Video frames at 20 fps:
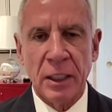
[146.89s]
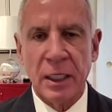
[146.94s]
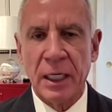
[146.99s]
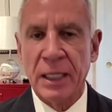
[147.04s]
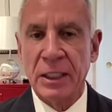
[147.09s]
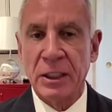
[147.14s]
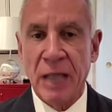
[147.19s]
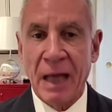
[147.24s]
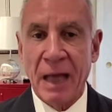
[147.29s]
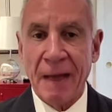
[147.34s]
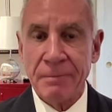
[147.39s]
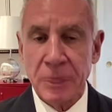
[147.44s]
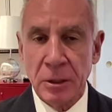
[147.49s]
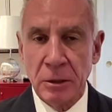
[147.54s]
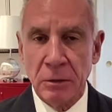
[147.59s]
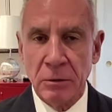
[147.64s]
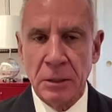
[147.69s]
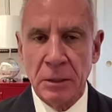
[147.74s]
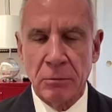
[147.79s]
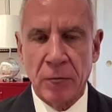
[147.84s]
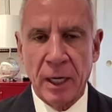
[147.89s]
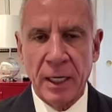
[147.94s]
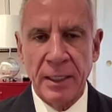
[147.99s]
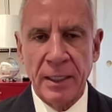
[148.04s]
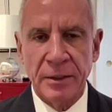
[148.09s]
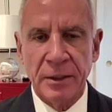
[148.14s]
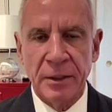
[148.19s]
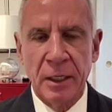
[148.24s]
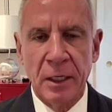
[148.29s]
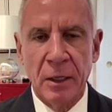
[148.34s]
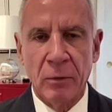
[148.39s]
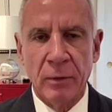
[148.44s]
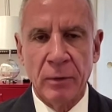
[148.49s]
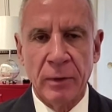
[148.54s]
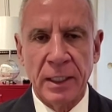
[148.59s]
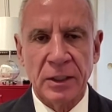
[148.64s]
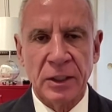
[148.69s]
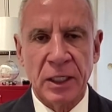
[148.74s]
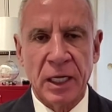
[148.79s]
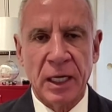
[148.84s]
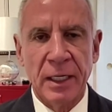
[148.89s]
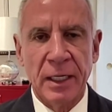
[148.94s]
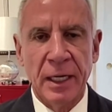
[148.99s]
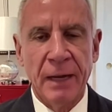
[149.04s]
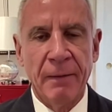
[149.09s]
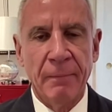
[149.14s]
He's absolutely right when he said